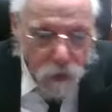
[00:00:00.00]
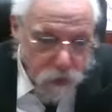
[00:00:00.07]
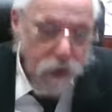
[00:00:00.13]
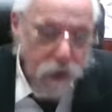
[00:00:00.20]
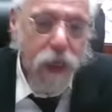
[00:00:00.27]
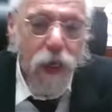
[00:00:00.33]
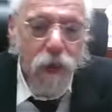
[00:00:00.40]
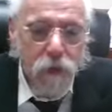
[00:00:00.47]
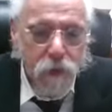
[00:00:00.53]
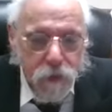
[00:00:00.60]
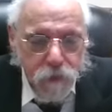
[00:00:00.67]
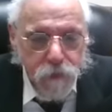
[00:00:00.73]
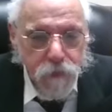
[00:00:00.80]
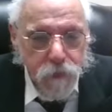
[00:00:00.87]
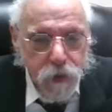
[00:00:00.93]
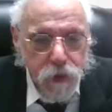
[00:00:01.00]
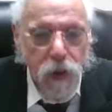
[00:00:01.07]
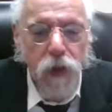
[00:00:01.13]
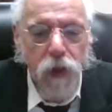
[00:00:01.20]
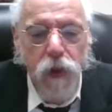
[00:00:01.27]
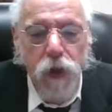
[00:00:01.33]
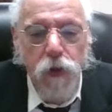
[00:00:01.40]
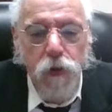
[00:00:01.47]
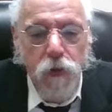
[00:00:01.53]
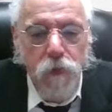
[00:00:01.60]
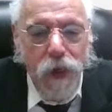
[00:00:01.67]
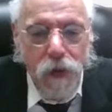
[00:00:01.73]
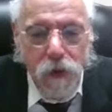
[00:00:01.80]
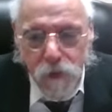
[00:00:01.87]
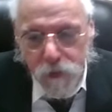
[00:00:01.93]
But you can't. There's nothing you can do
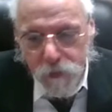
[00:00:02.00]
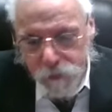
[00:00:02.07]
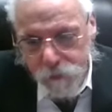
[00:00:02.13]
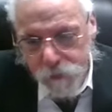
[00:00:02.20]
about it.